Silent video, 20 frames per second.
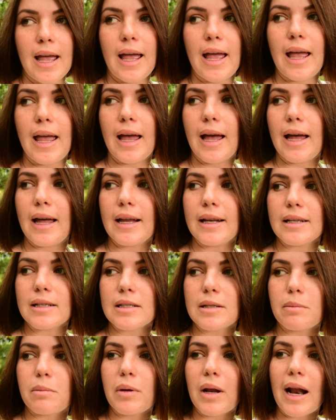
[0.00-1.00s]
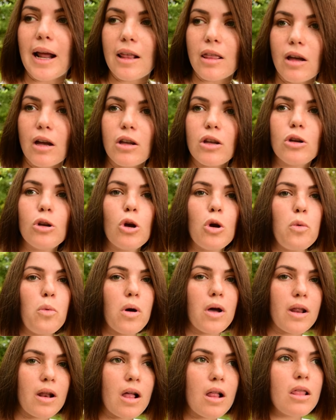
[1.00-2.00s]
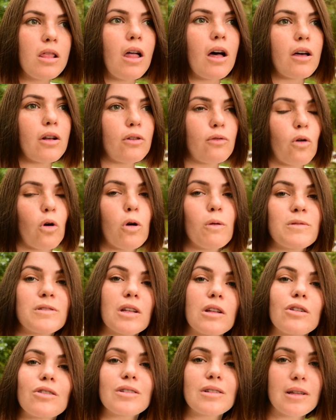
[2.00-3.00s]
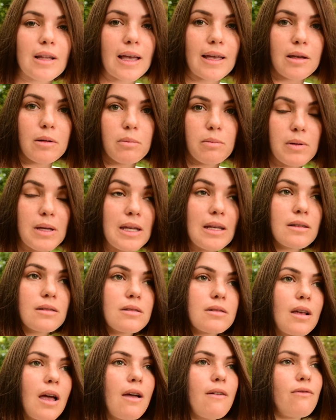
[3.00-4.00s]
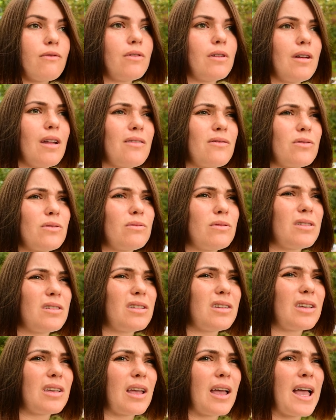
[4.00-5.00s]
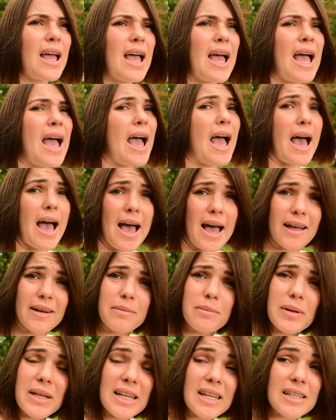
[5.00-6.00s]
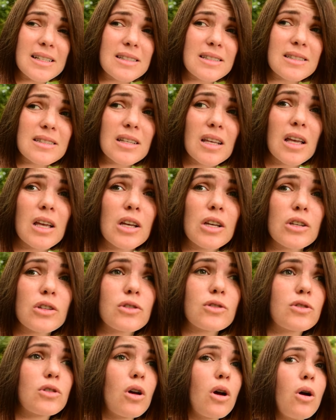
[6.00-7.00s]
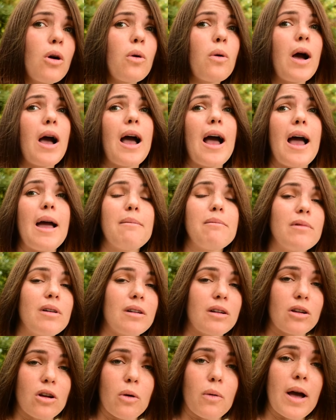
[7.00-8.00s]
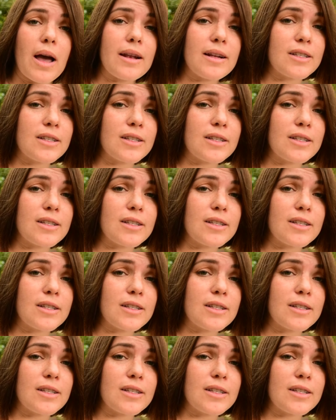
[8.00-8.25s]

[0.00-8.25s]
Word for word: And but I thought, you know what, a lot of homesteaders like beets. I've never really had beets, so I'm gonna go ahead